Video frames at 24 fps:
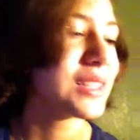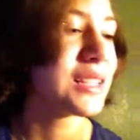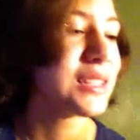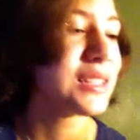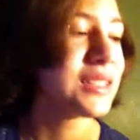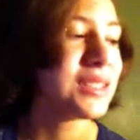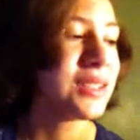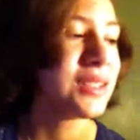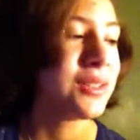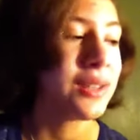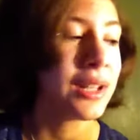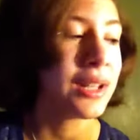
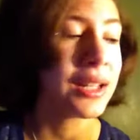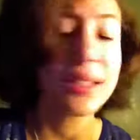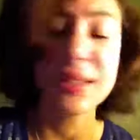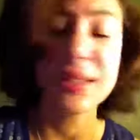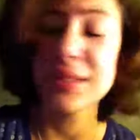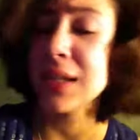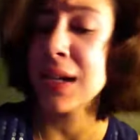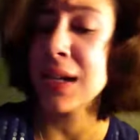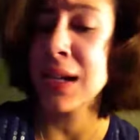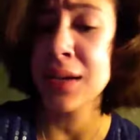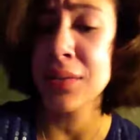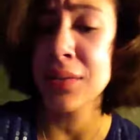So
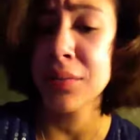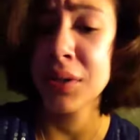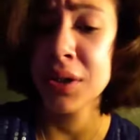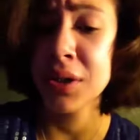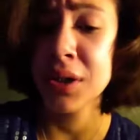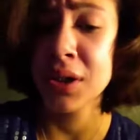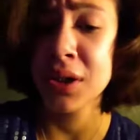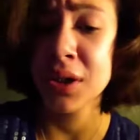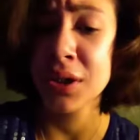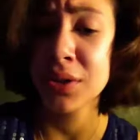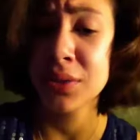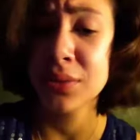guys, I'm
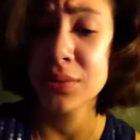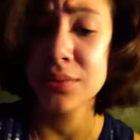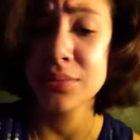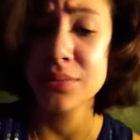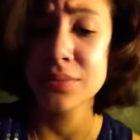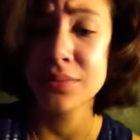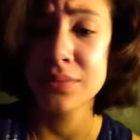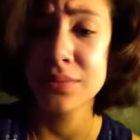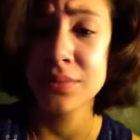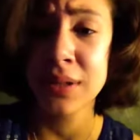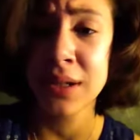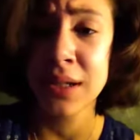gonna go.
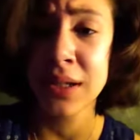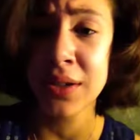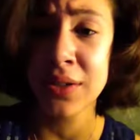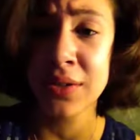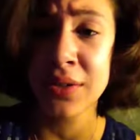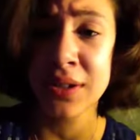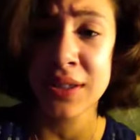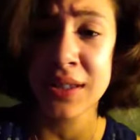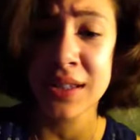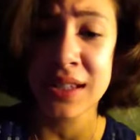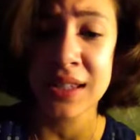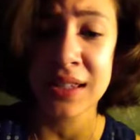I
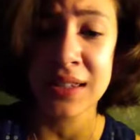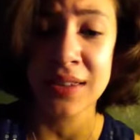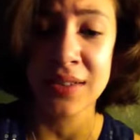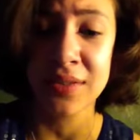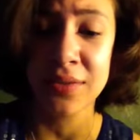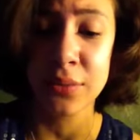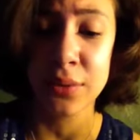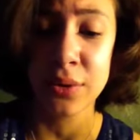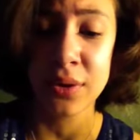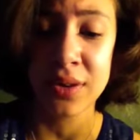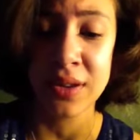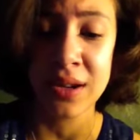know this is like the
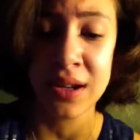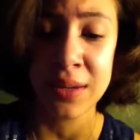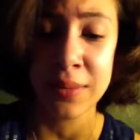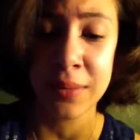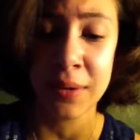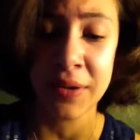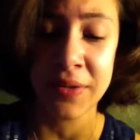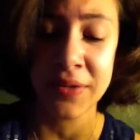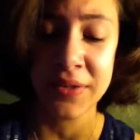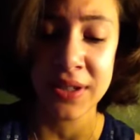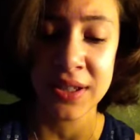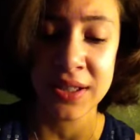fourth time
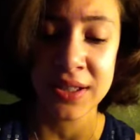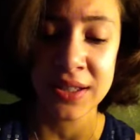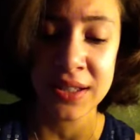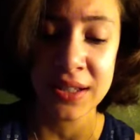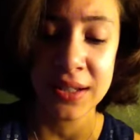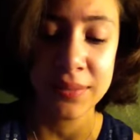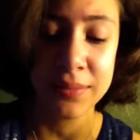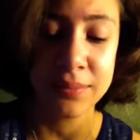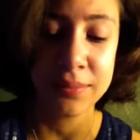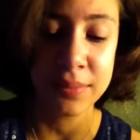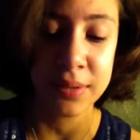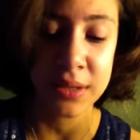I've said
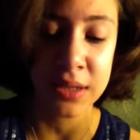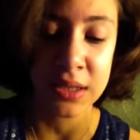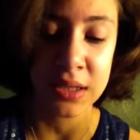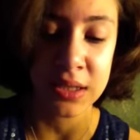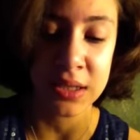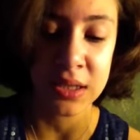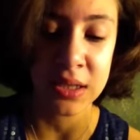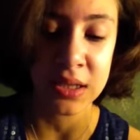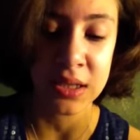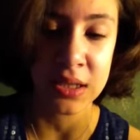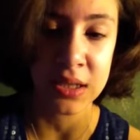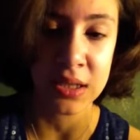that,
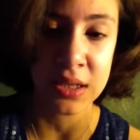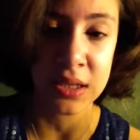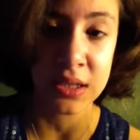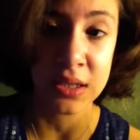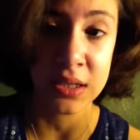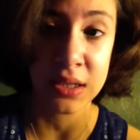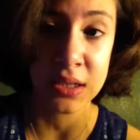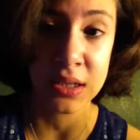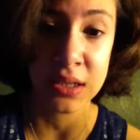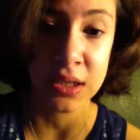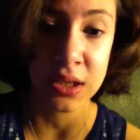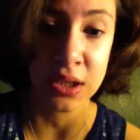but I
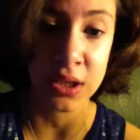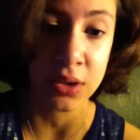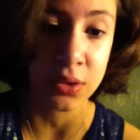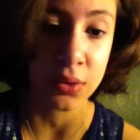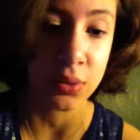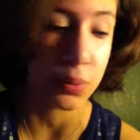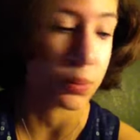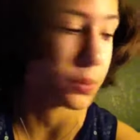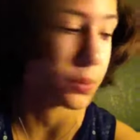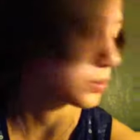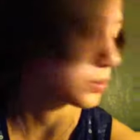need to go.